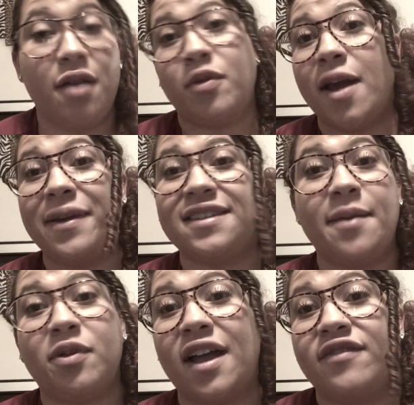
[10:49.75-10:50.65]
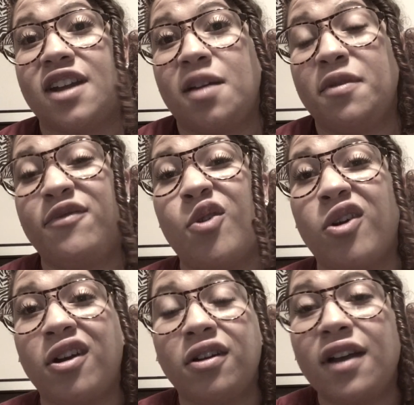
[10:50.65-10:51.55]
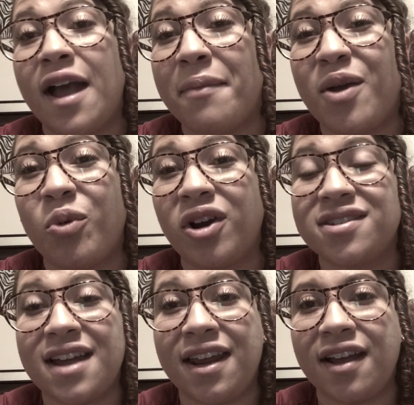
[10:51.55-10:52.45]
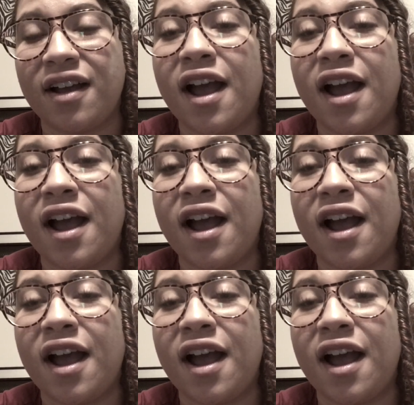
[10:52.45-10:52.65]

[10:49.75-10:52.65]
Prime example, I've done it before at my work setting.